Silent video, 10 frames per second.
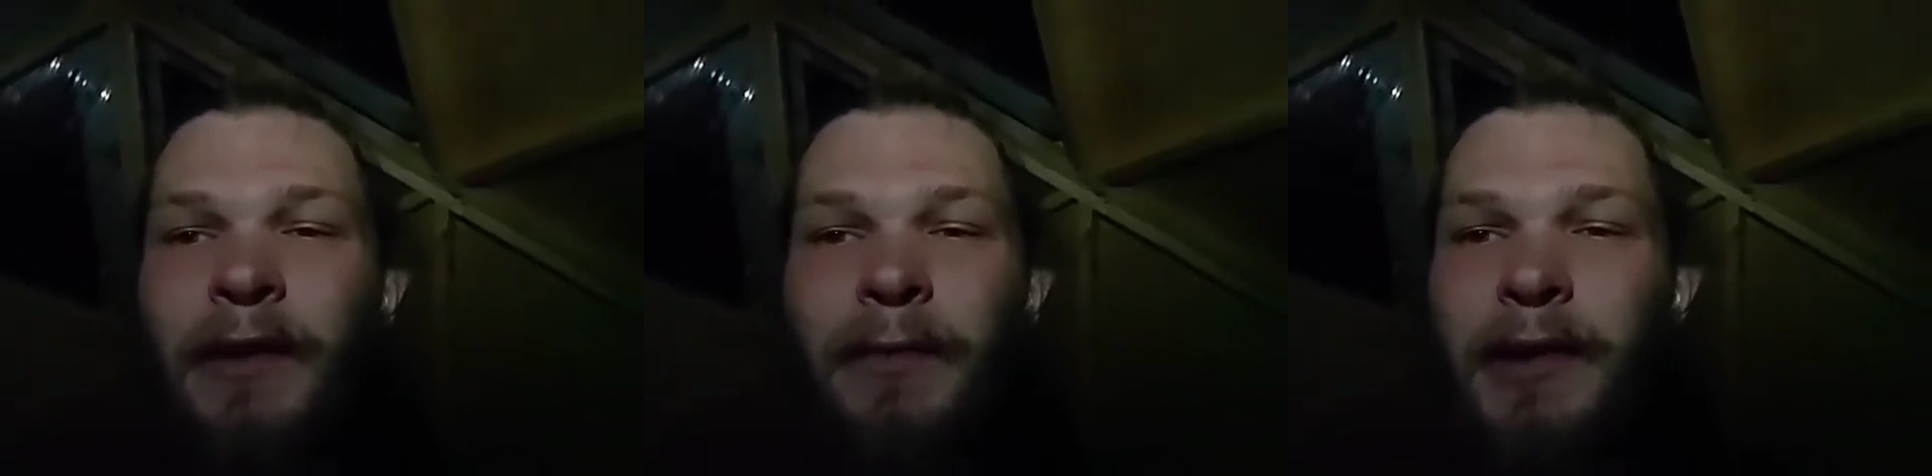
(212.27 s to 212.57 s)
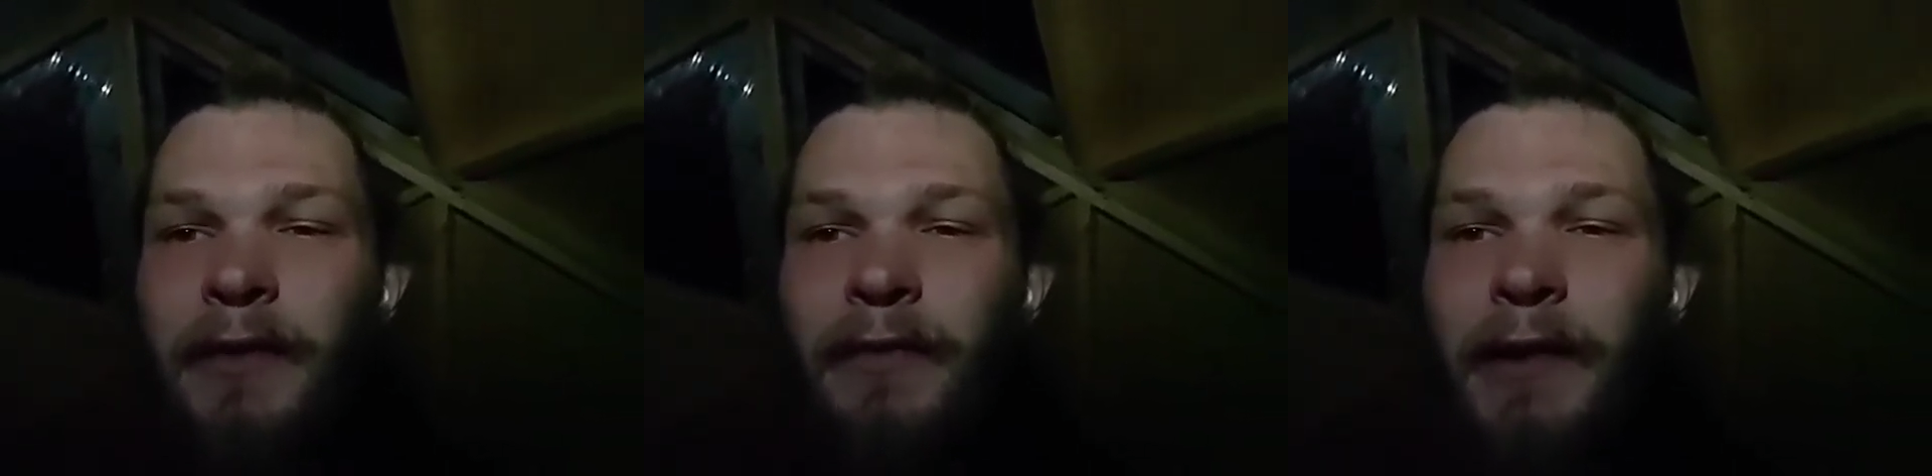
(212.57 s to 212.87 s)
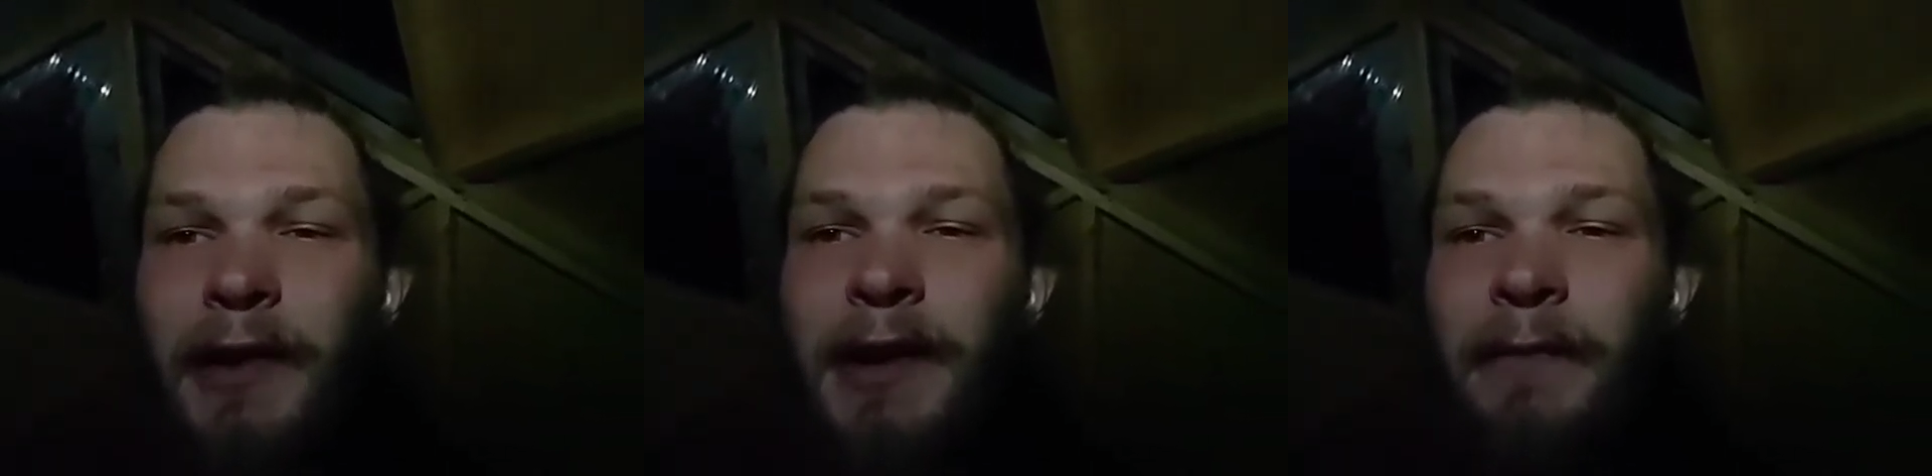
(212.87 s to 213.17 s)
where it is
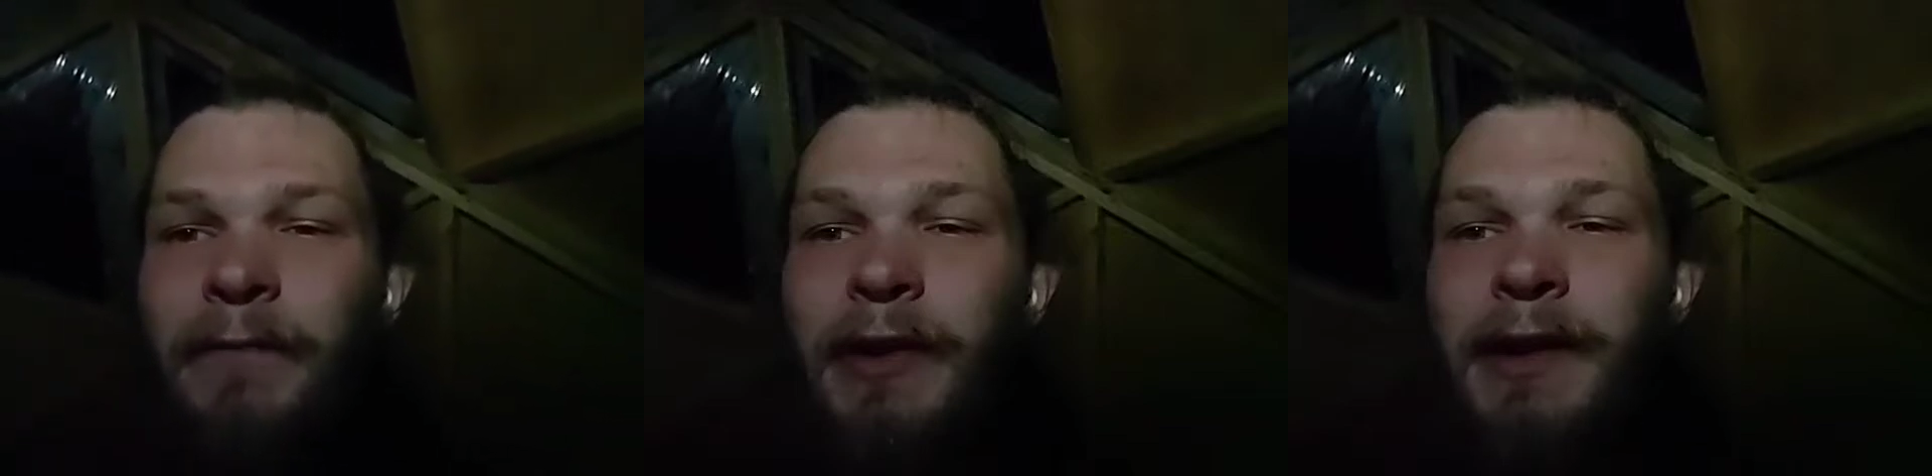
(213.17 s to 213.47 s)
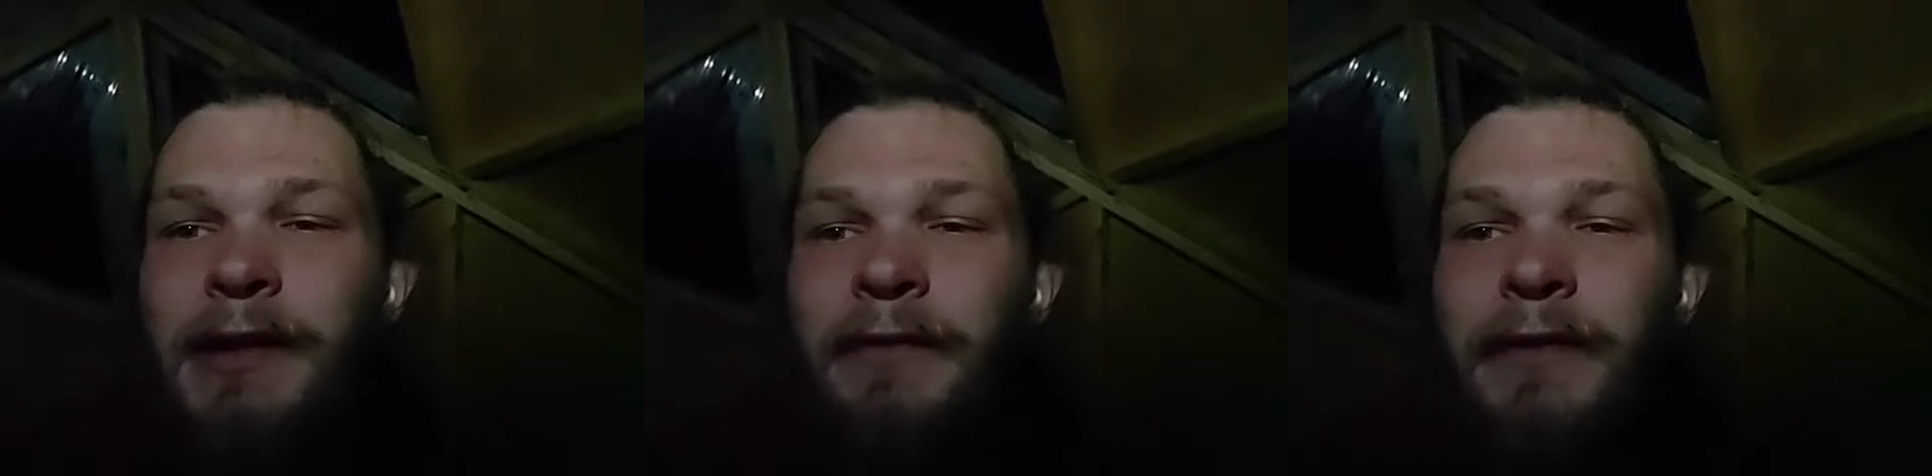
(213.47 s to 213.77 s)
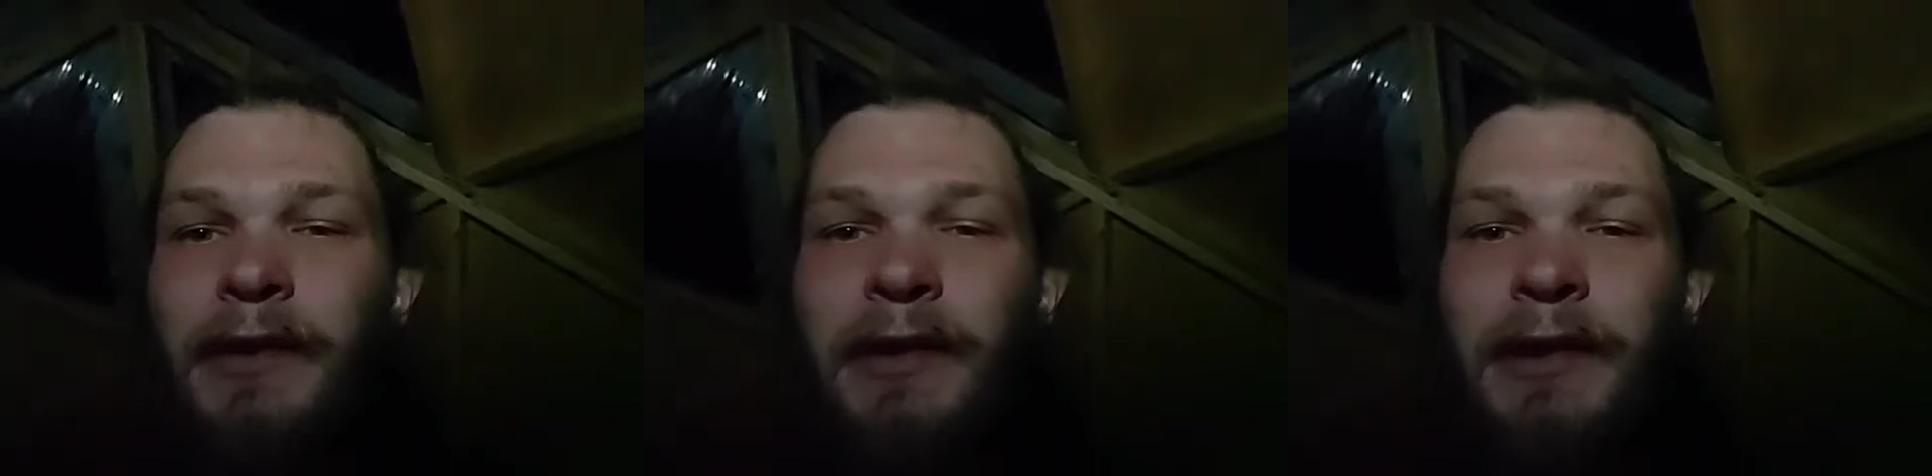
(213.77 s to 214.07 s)
very comforting to feel